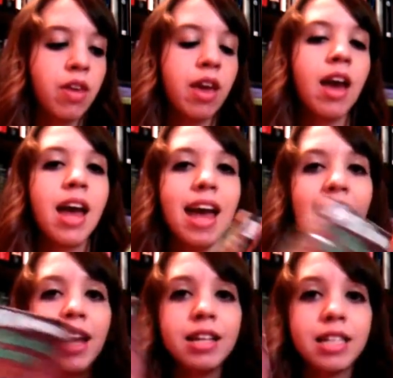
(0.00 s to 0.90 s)
the
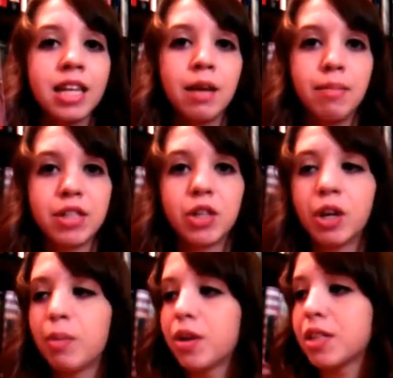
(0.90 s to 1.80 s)
A to Z
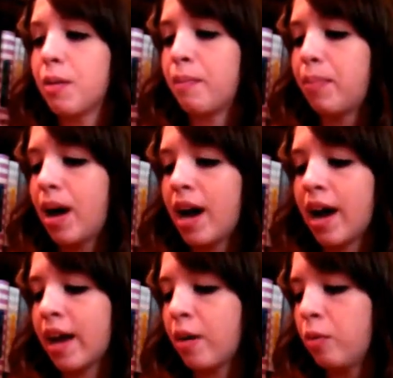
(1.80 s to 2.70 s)
mystery books
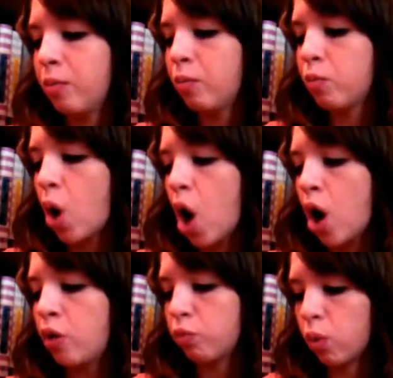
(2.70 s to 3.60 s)
by
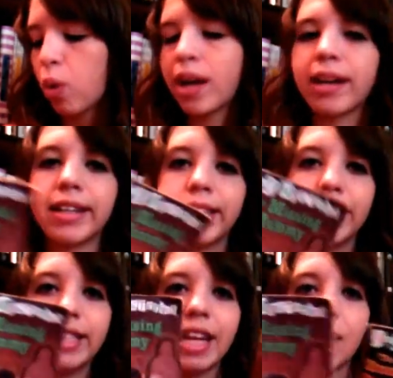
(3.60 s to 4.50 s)
Ron Roy is
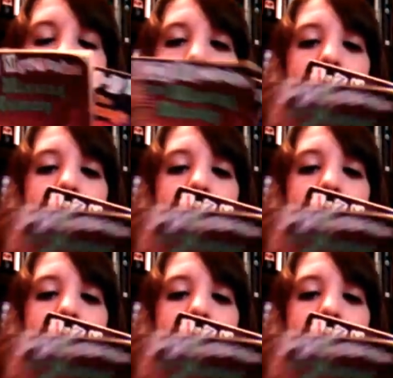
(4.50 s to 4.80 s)
his name.